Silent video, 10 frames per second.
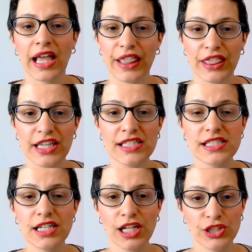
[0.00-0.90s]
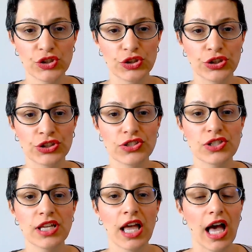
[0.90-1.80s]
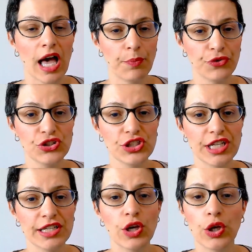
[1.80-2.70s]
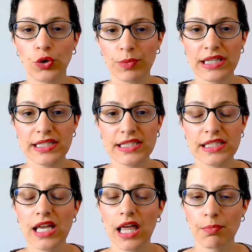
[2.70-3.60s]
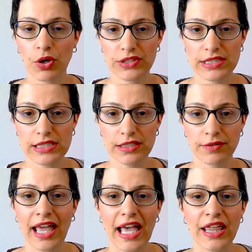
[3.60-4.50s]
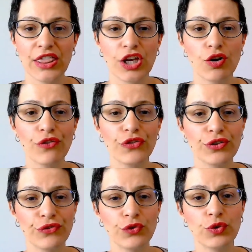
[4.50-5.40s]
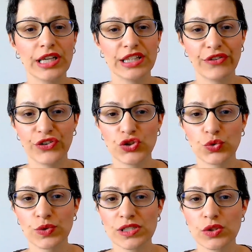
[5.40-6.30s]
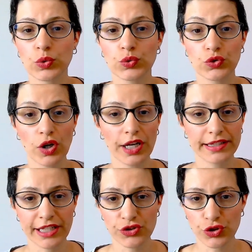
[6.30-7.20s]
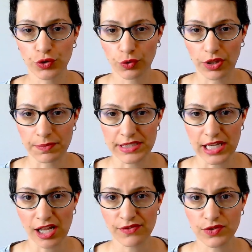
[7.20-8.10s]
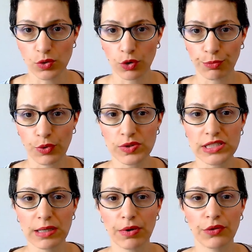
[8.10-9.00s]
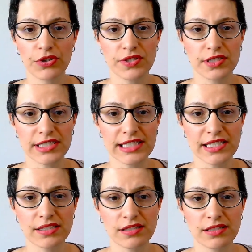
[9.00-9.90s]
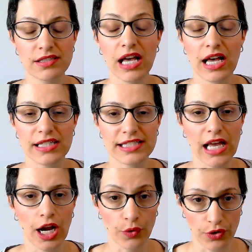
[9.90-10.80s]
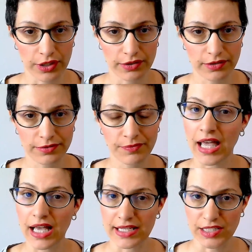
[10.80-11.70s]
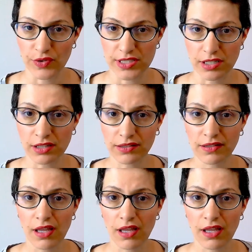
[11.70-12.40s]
These cultures appreciate humility and modesty, and they often view individuals who draw attention to themselves or boast about their successes as arrogant. As a result,